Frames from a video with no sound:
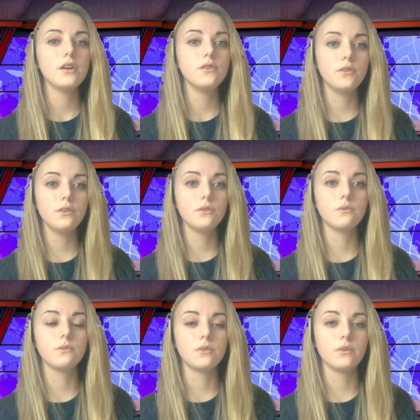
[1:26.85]

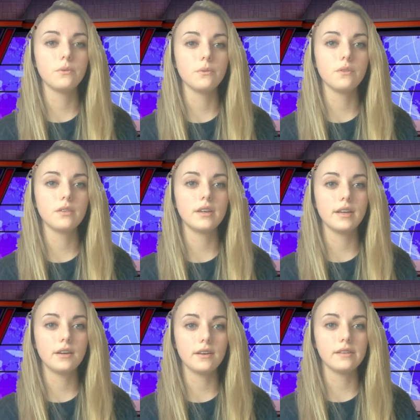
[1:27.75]
due to the
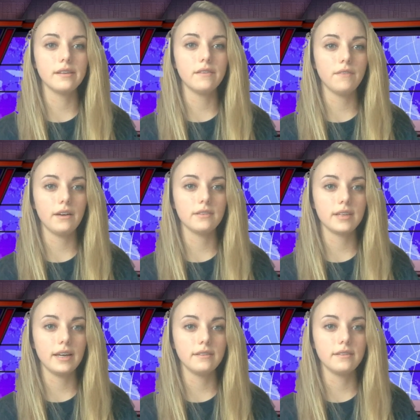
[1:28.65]
decrease in virus
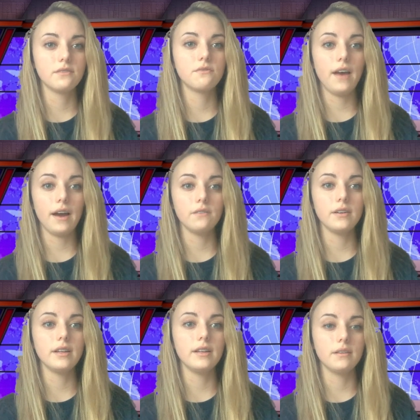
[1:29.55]
cases
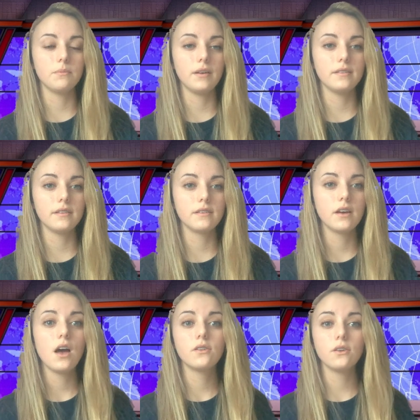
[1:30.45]
found in these places
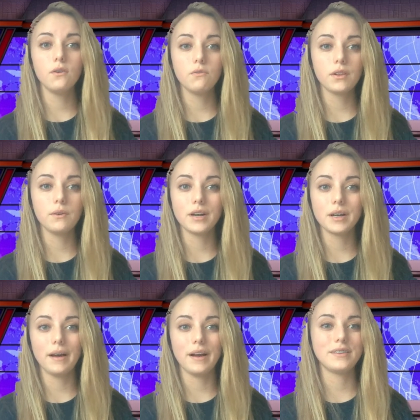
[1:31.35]
so hopefully we'll
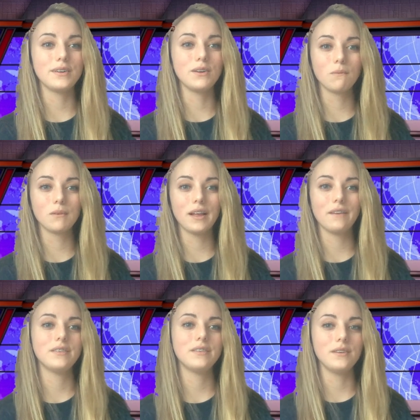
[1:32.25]
get back to our normal
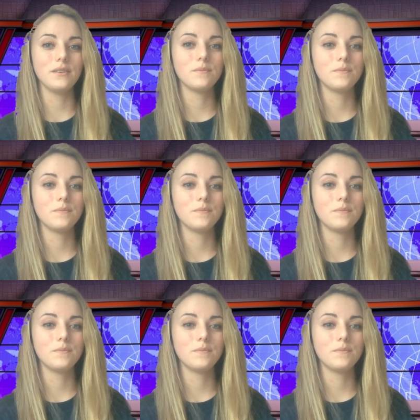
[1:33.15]
lives soon.